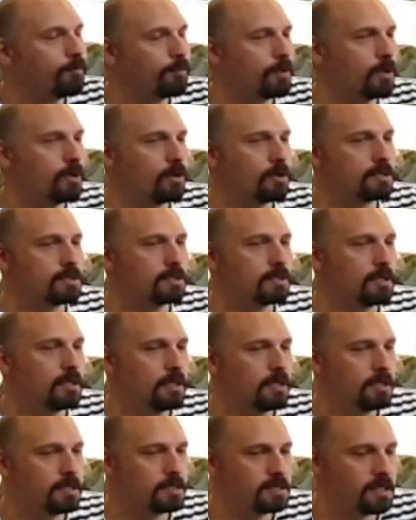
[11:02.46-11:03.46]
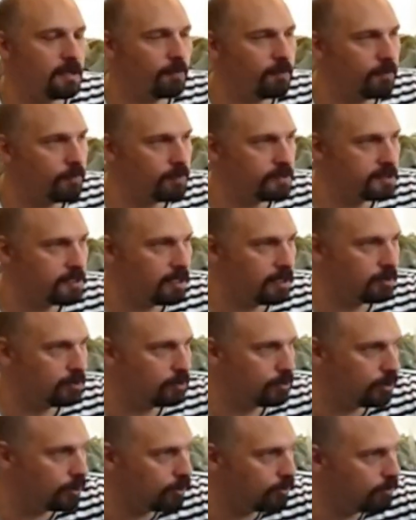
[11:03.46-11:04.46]
because something was done
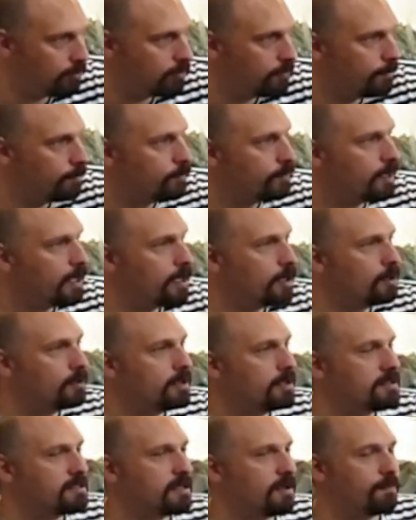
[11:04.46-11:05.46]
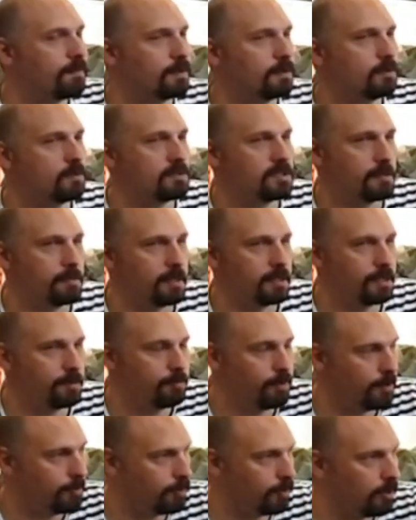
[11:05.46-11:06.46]
to you and you did something to some other
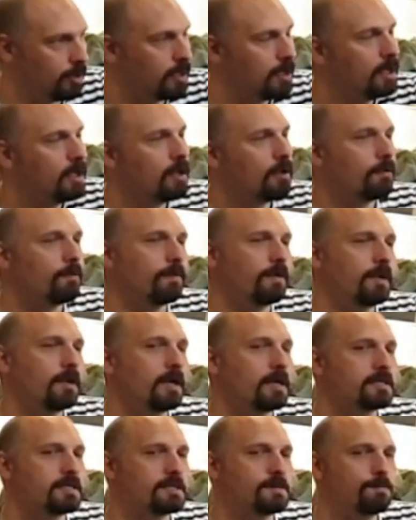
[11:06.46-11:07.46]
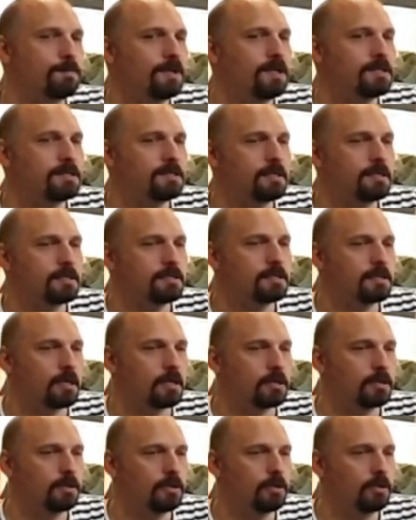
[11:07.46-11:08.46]
people. We as a species
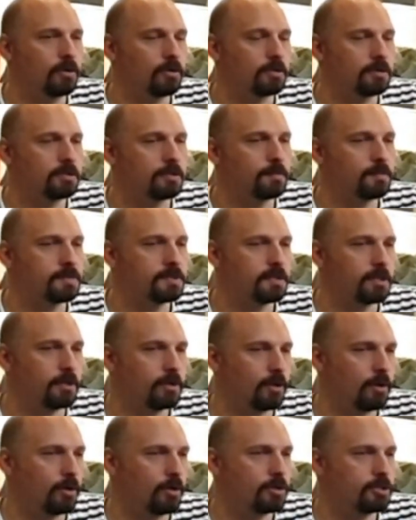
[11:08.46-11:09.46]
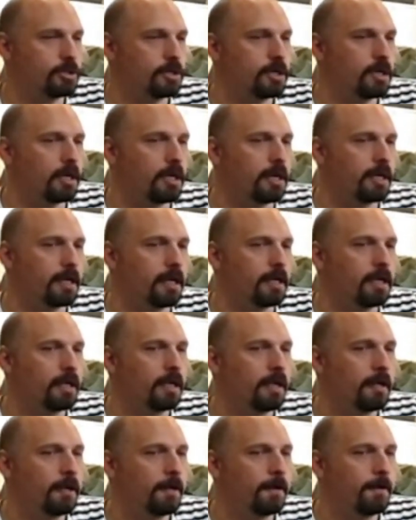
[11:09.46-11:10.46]
are not psychologically
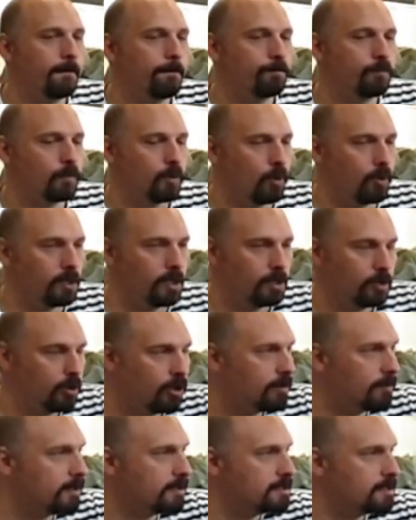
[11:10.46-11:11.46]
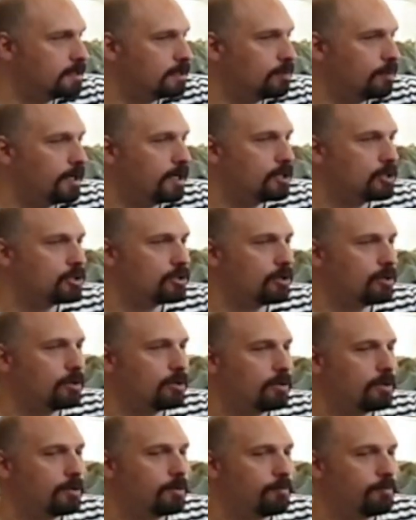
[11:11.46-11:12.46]
on a normal situation
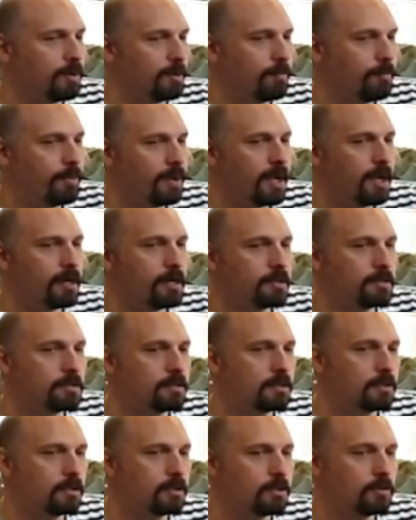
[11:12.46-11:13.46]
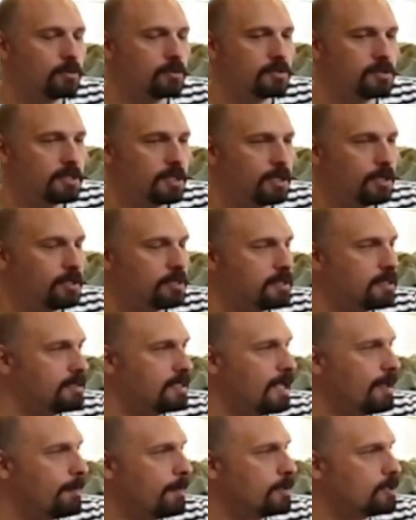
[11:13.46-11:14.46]
prepared to seriously
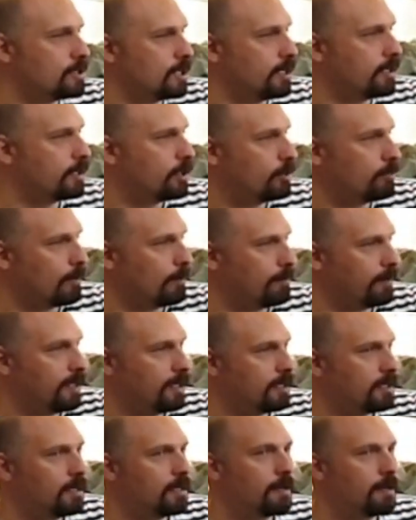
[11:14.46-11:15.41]
damage another human being.